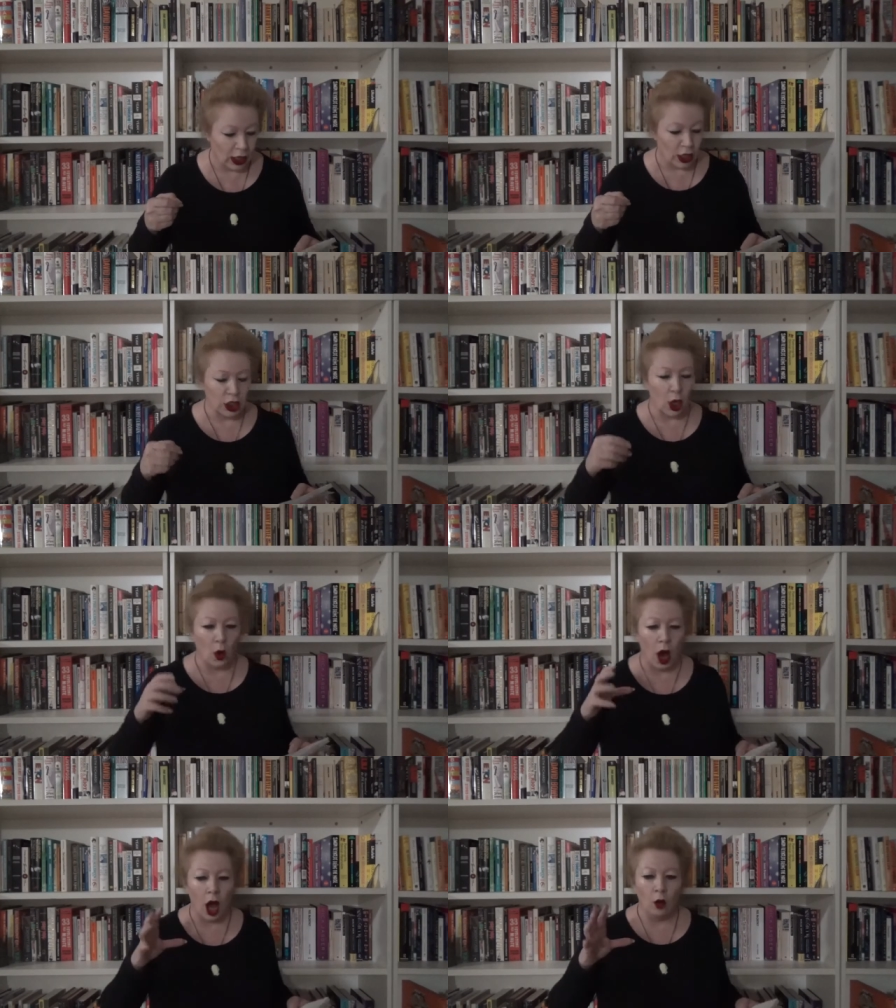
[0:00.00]

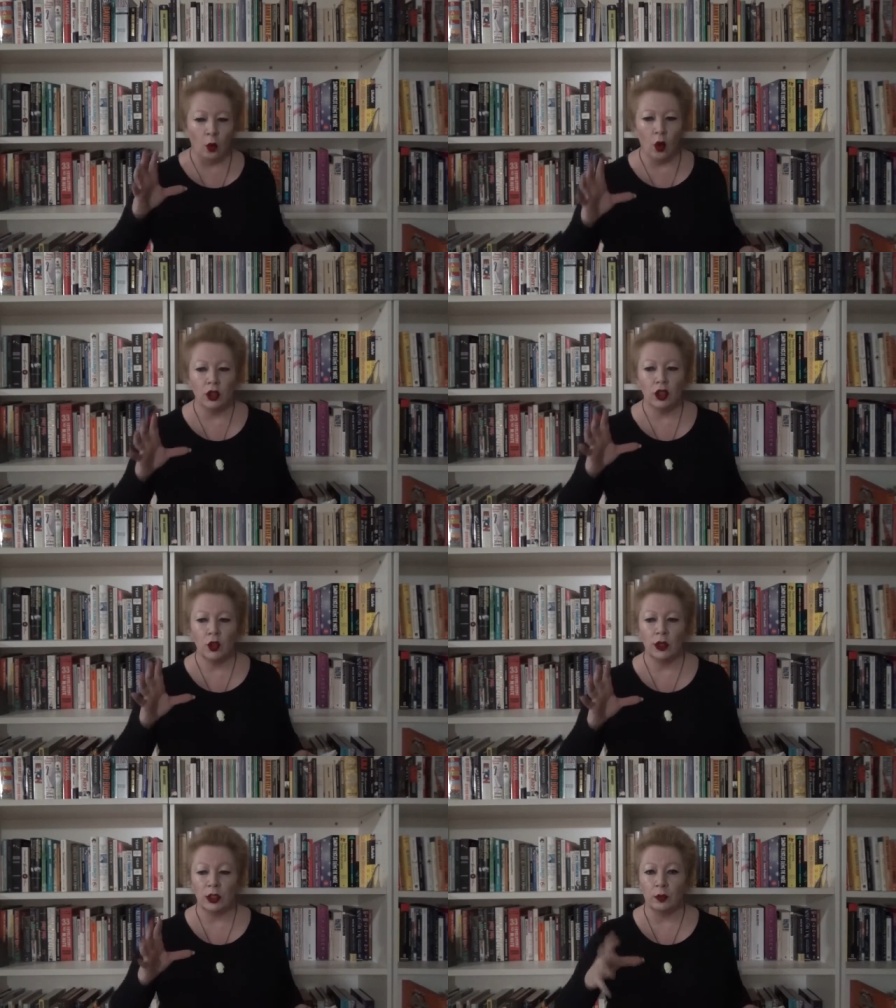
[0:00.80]
So I wanted to
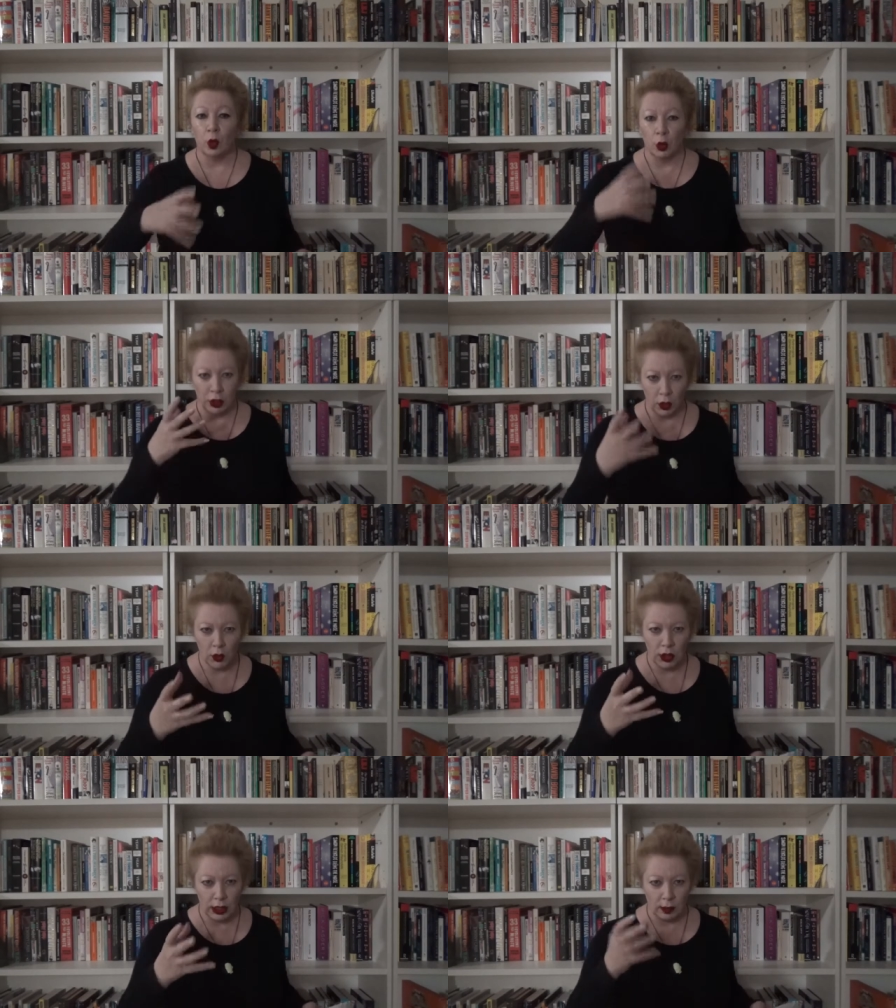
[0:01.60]
explore,
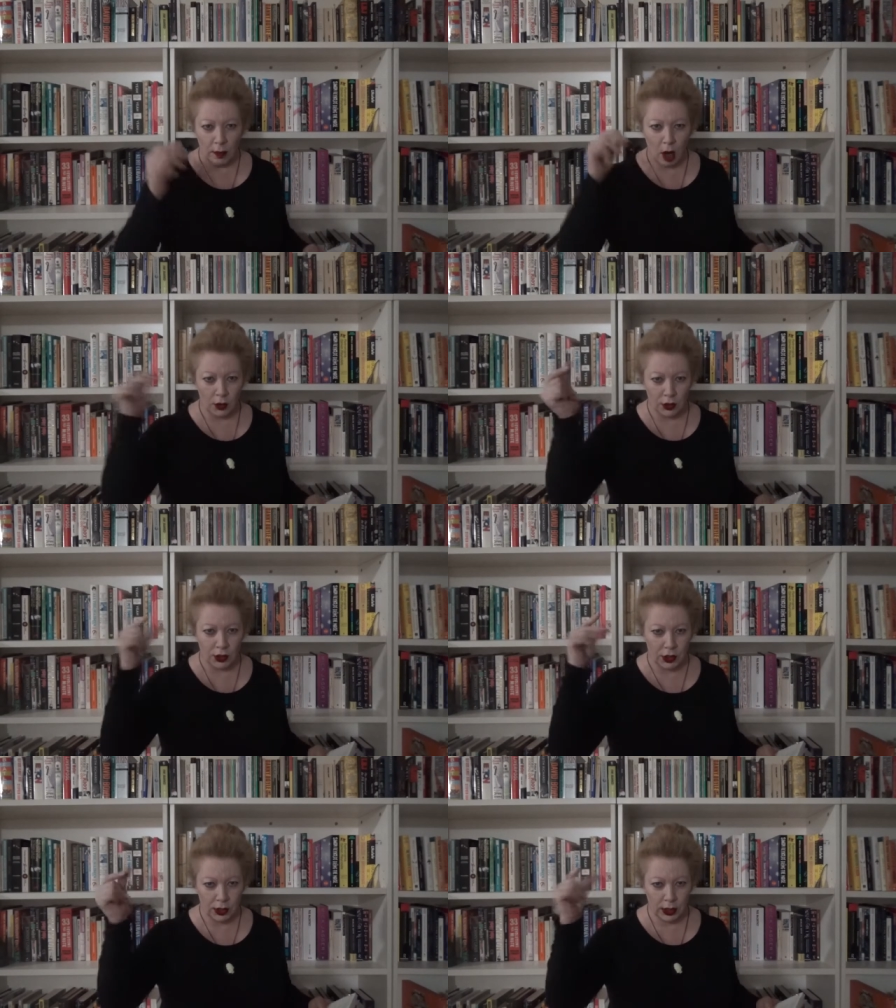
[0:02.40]
using the
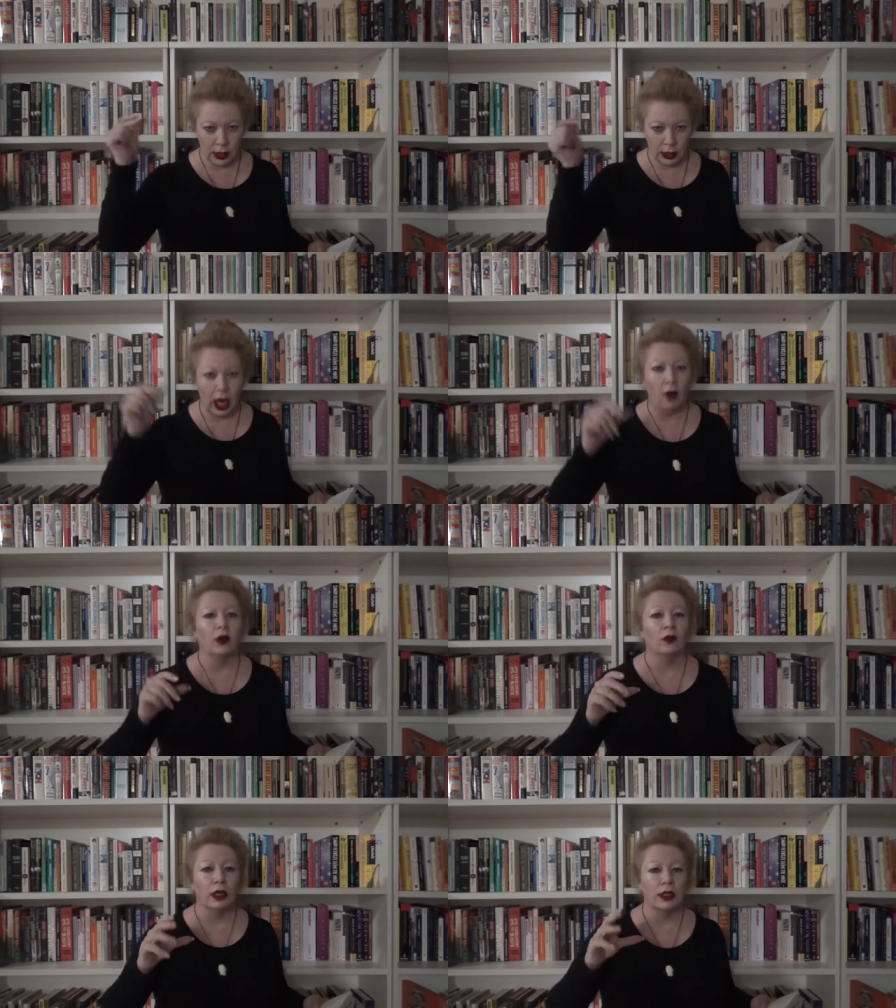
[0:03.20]
most
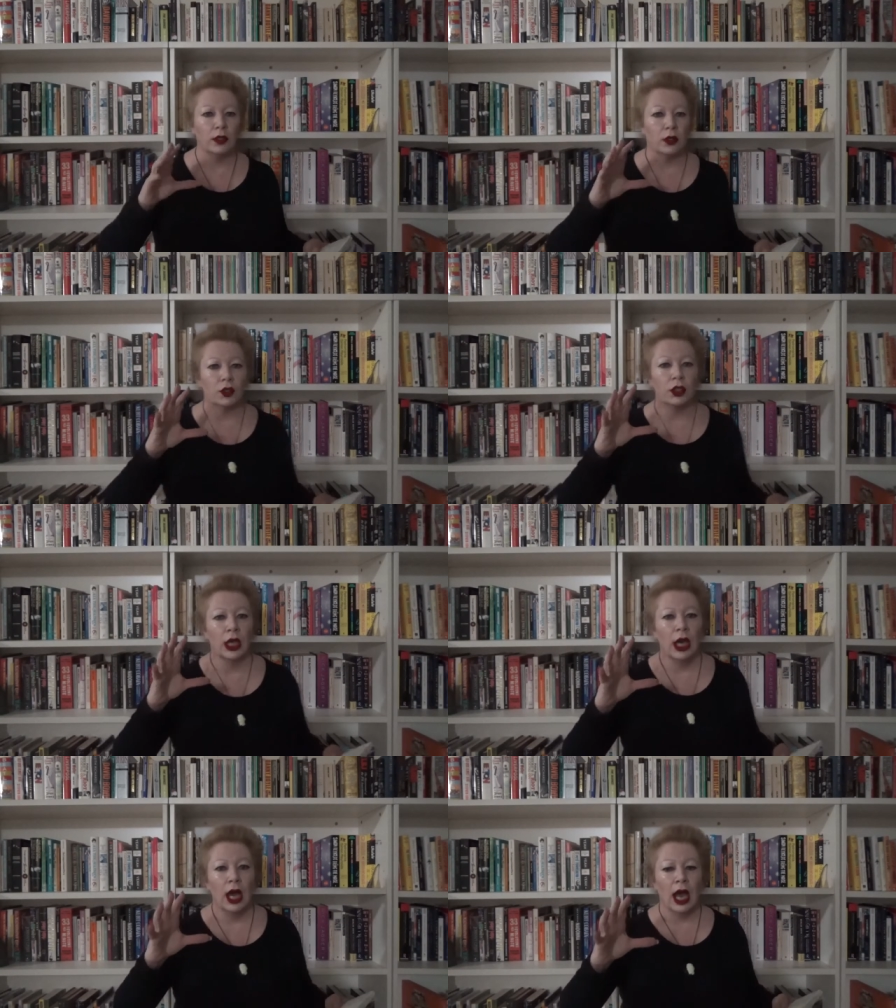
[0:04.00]
current research,
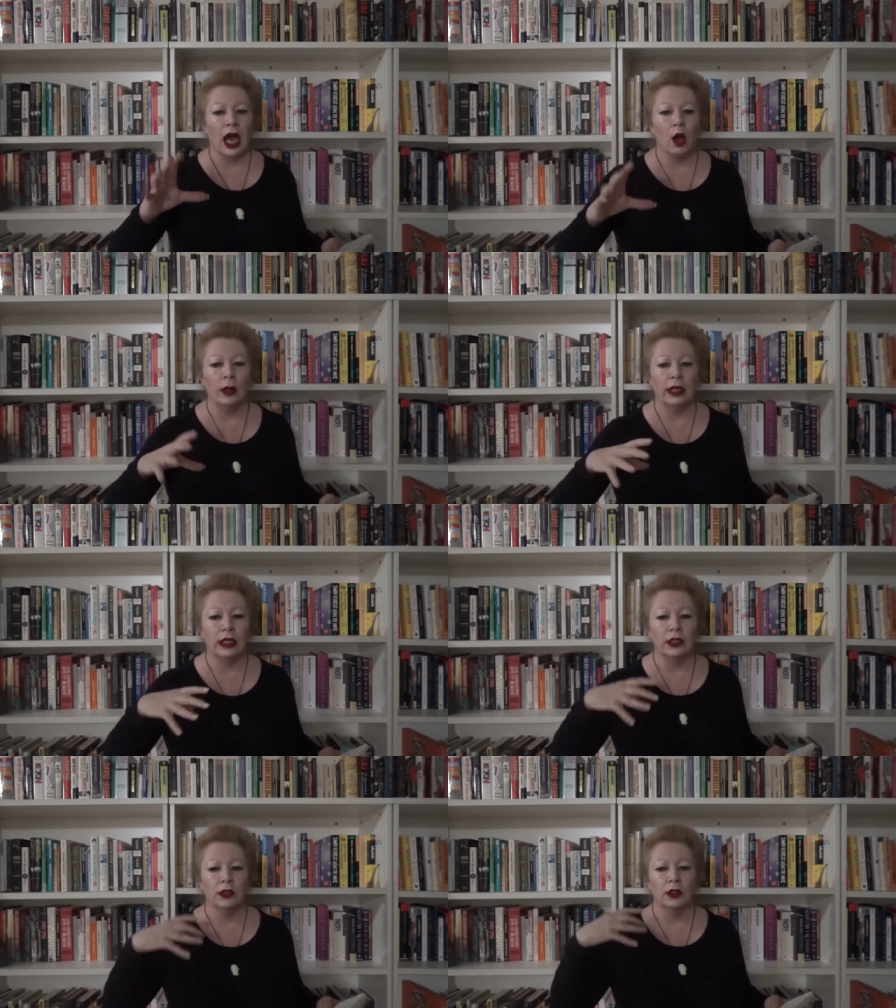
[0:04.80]
how we
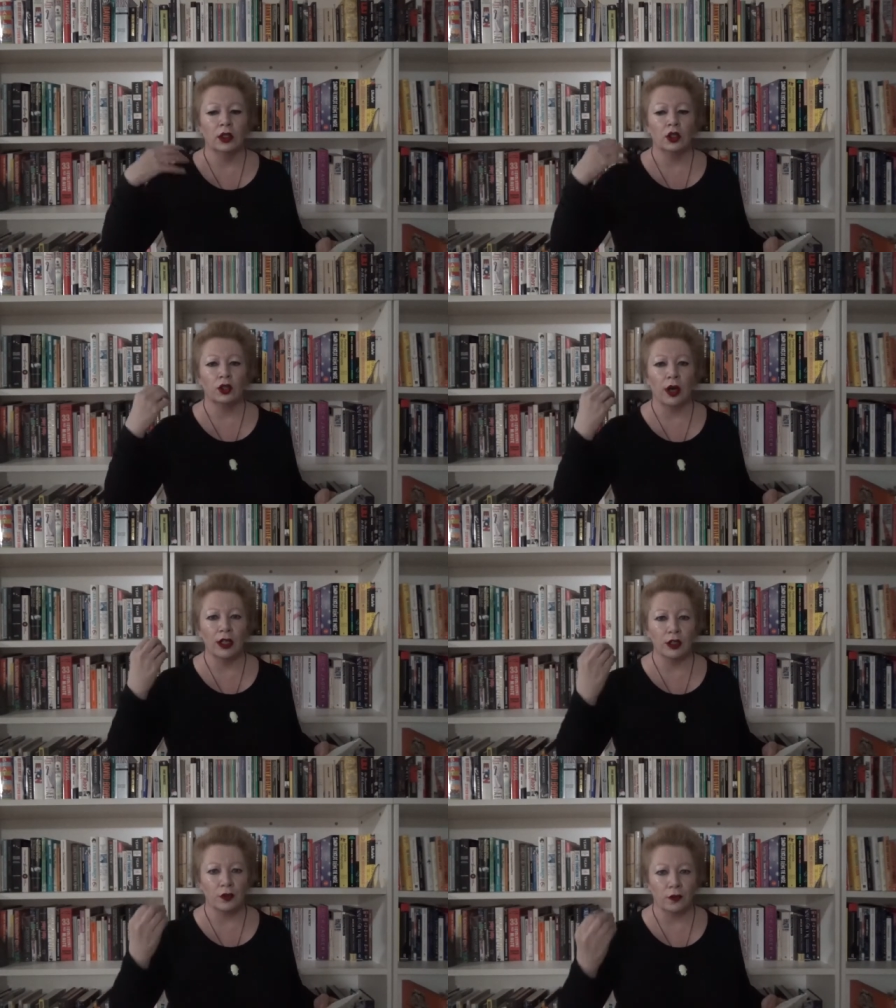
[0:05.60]
can
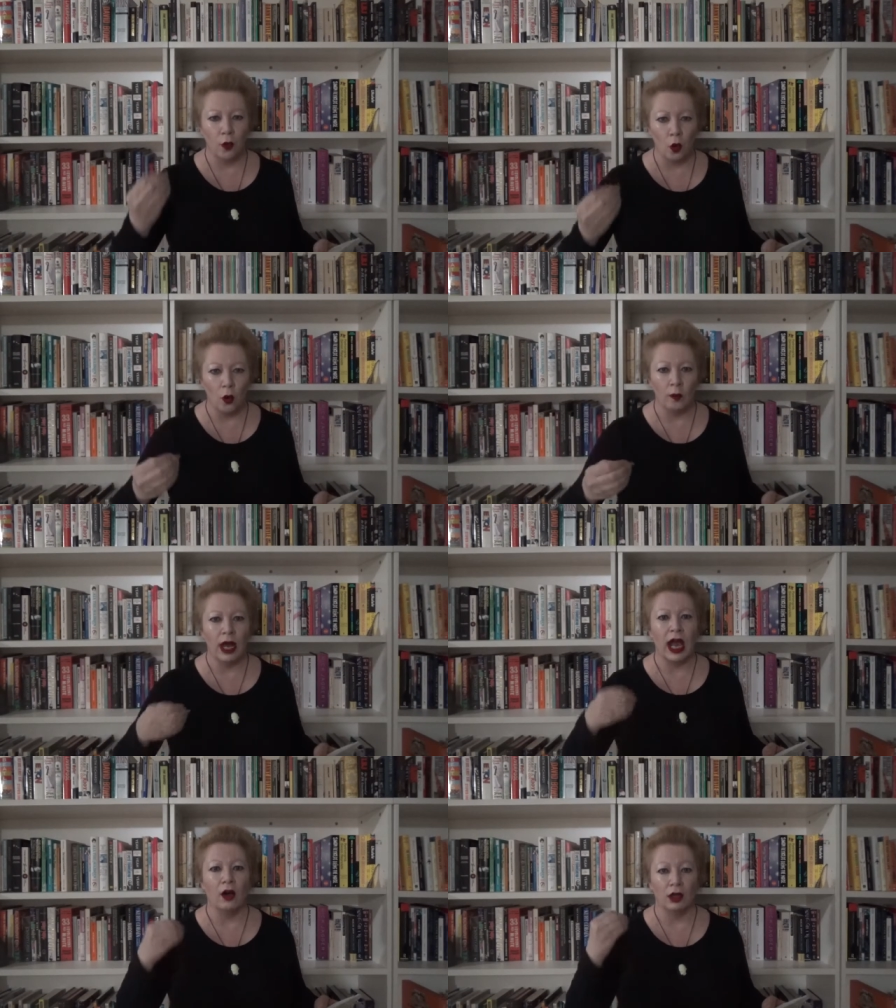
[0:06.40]
transform
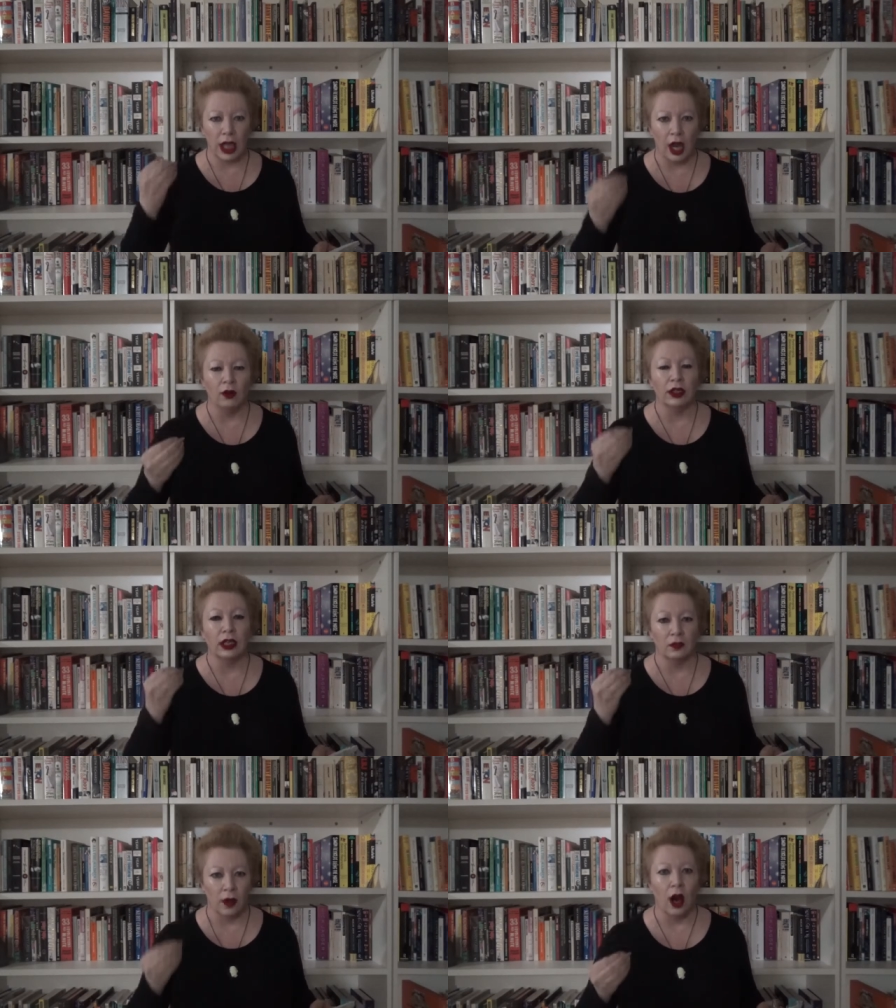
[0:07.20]
our current
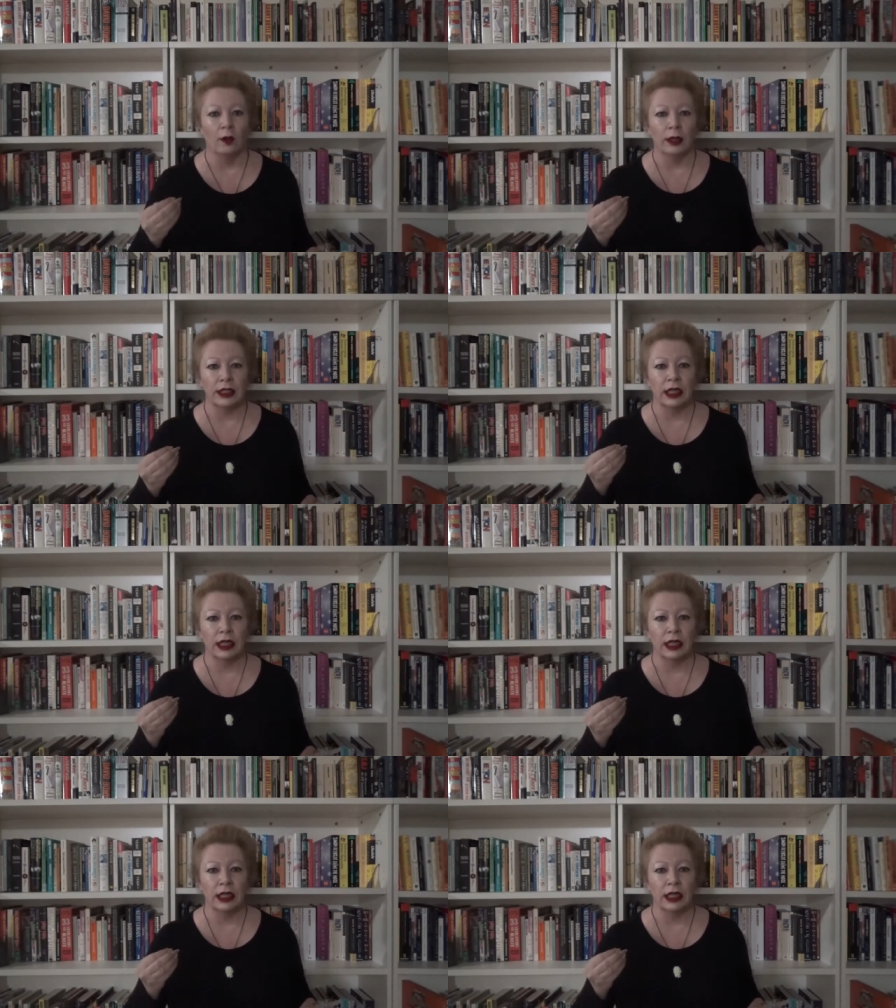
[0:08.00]
environment